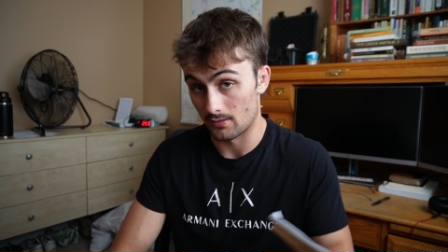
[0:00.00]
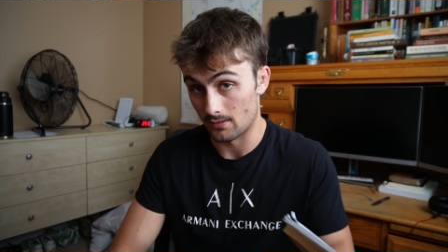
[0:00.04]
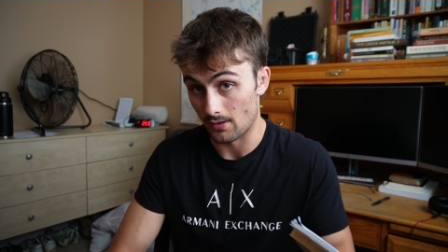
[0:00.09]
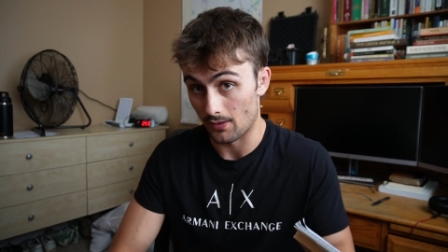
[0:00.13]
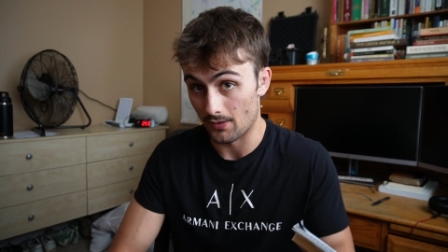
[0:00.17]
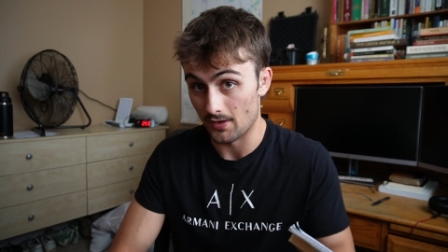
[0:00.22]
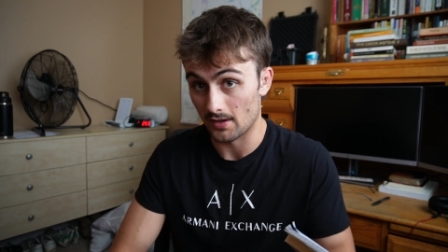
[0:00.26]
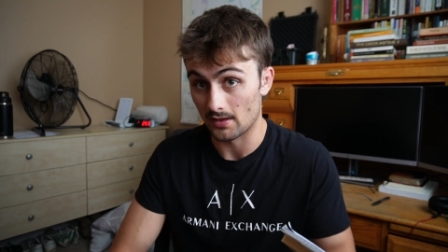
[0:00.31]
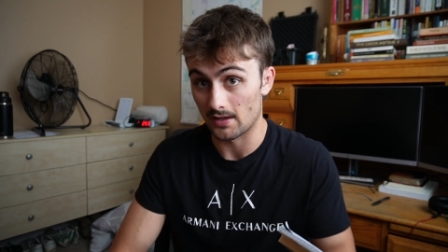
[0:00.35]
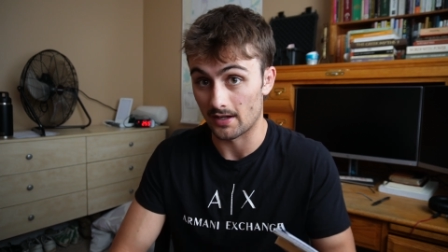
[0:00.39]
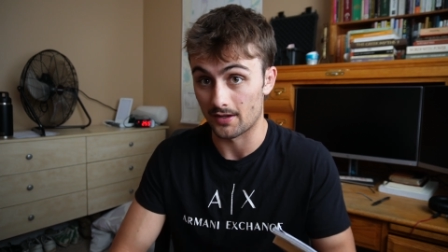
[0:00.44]

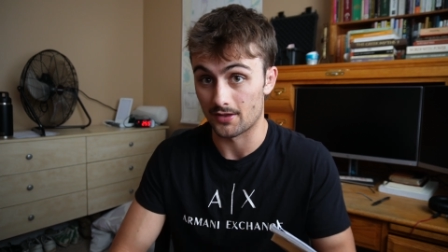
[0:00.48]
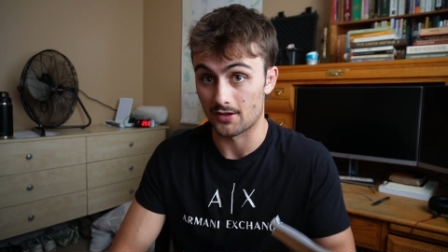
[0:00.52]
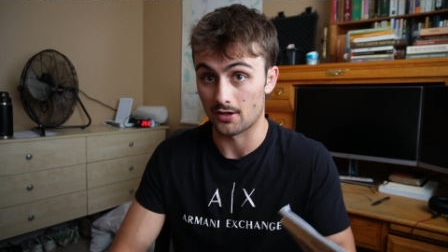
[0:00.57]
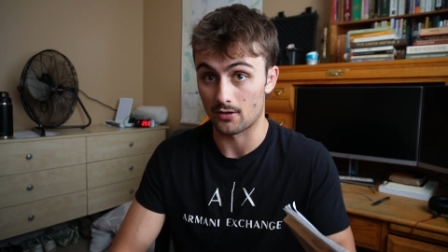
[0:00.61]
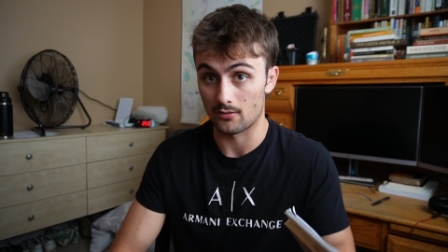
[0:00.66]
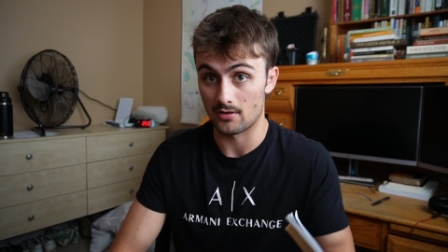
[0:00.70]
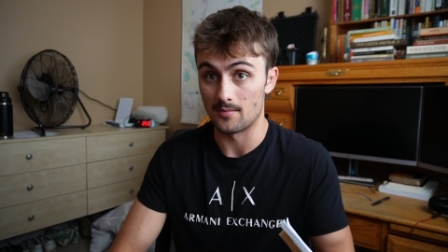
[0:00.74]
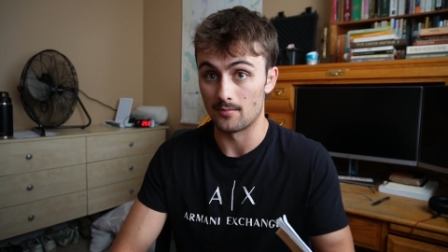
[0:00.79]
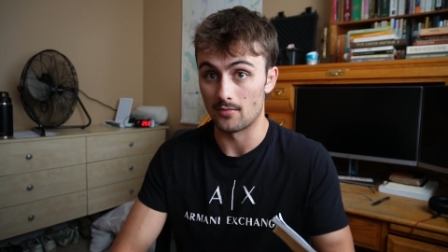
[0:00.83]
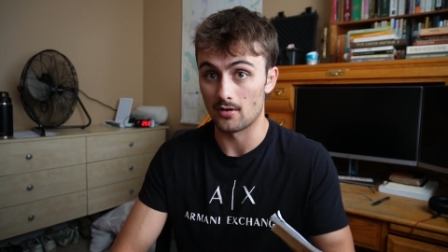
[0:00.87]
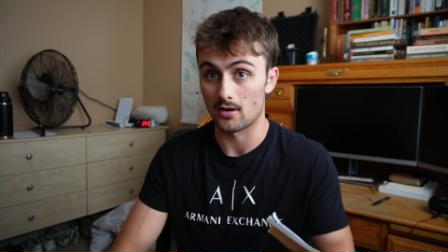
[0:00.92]
thing like the
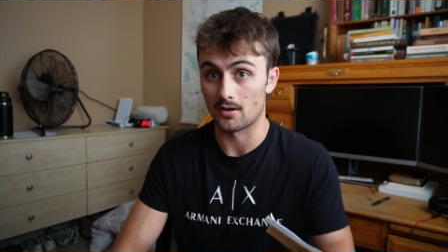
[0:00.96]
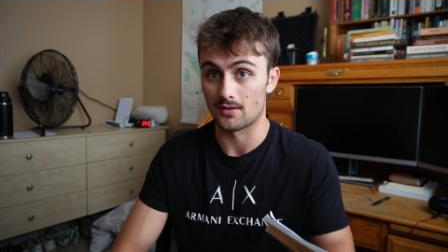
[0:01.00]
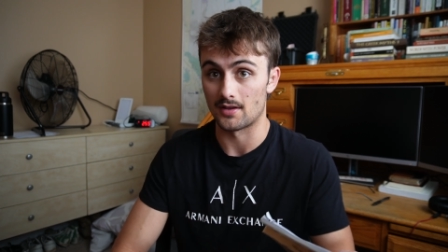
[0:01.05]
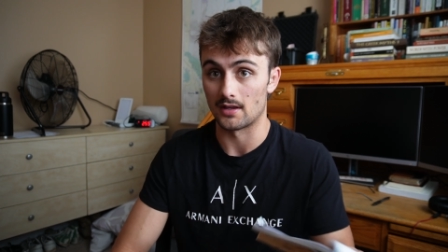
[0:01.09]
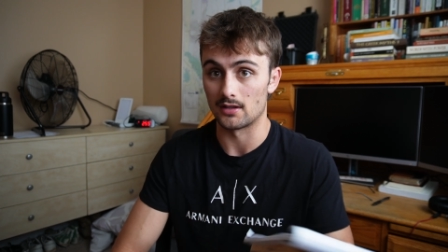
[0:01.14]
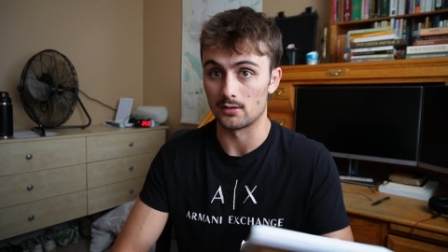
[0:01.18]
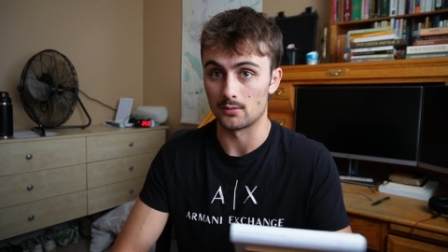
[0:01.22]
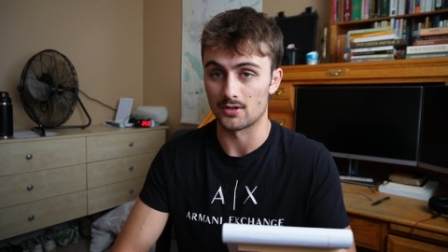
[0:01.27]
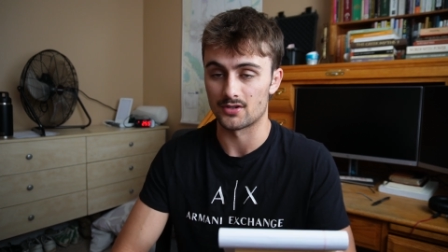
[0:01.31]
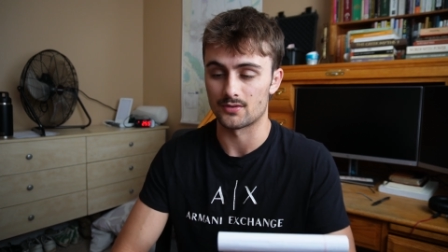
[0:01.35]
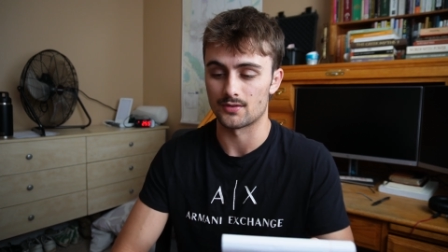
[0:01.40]
Green Book
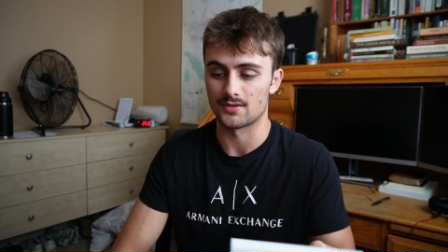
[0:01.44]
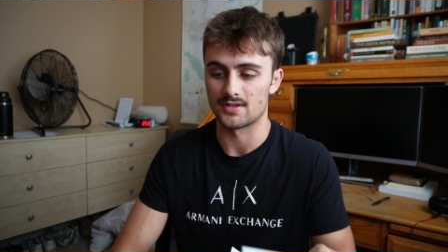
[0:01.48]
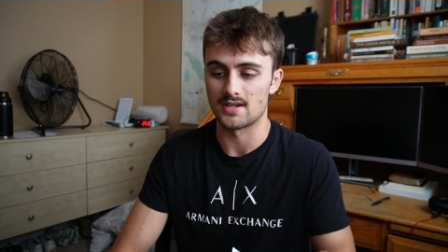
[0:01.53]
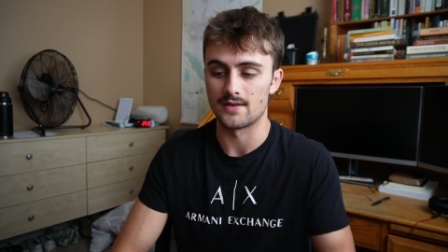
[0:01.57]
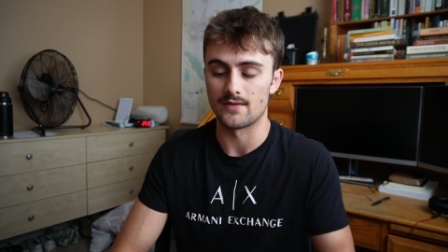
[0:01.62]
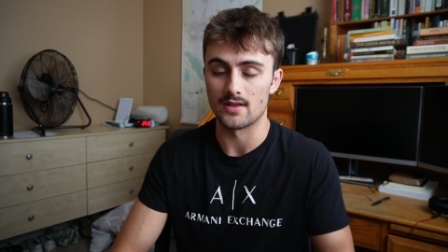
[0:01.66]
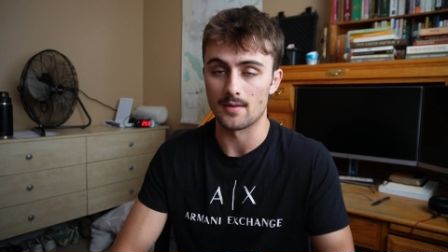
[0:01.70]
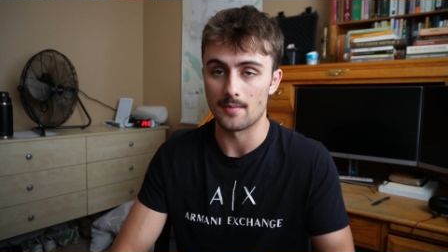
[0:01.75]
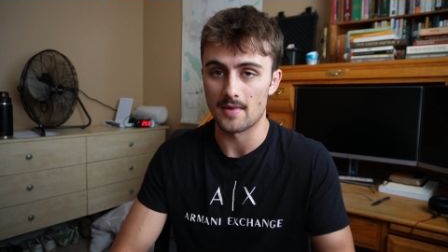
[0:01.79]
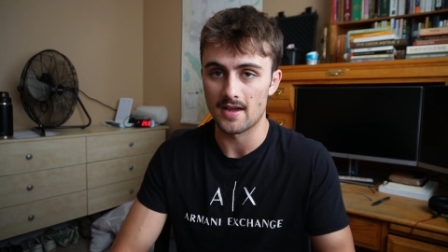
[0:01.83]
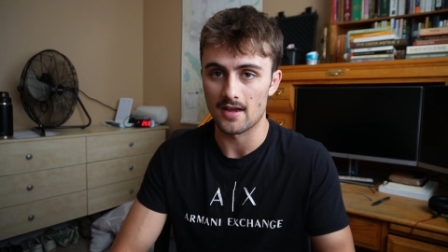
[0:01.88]
that Lewis
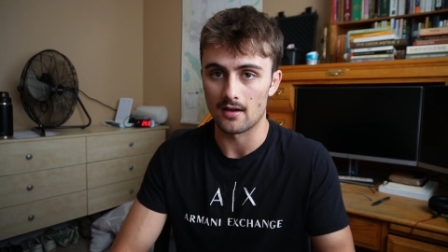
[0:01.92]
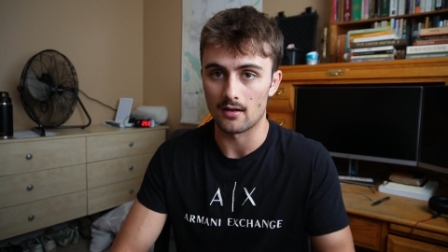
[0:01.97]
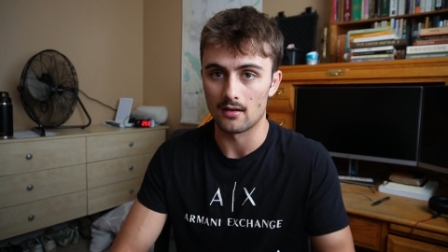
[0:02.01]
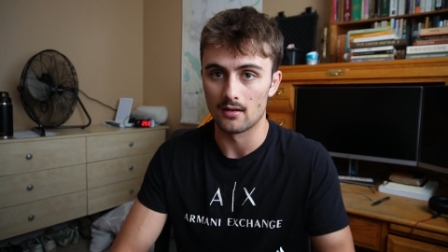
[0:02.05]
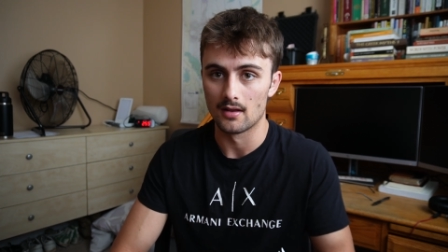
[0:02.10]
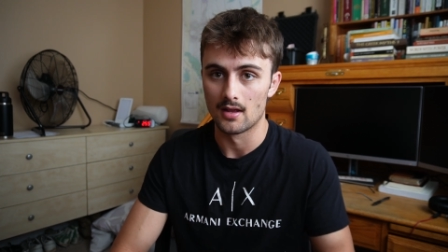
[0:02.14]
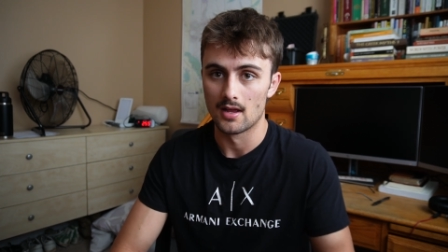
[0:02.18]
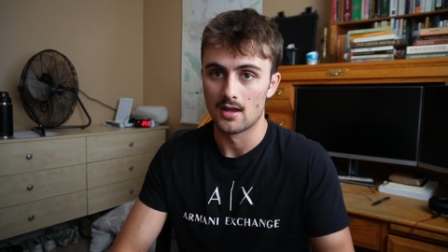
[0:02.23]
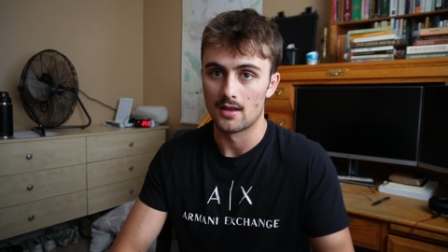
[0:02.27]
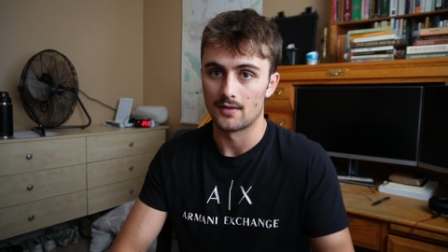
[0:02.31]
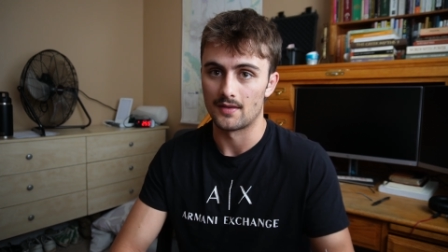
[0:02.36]
received in the
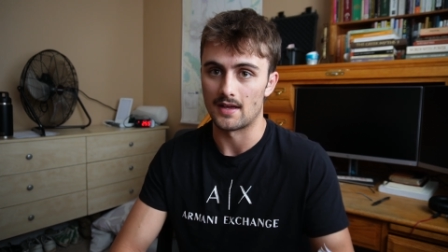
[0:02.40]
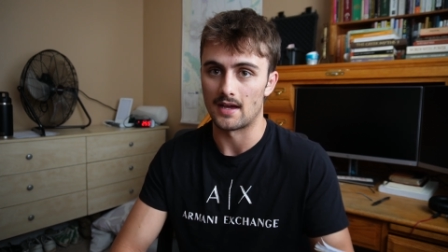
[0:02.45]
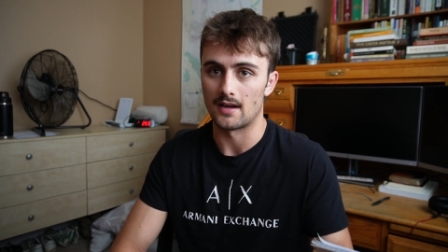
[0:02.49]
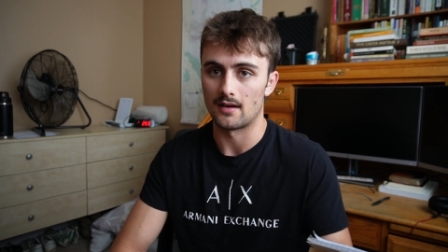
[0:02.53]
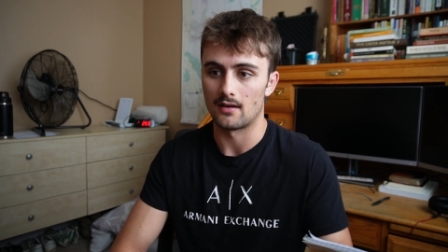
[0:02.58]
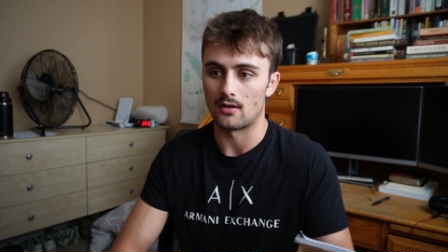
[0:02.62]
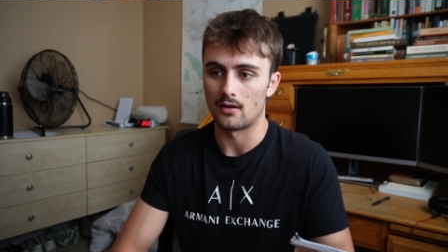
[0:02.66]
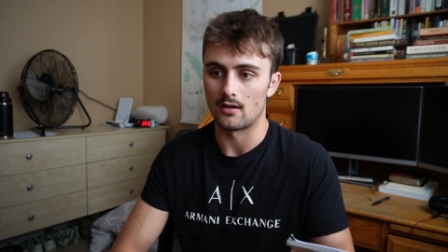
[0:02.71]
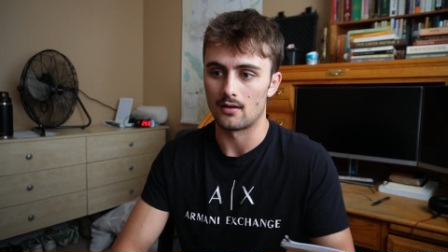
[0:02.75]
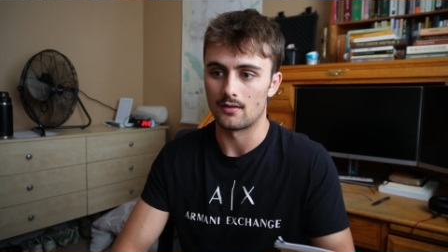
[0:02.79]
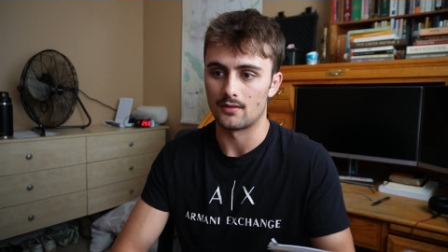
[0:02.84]
mail that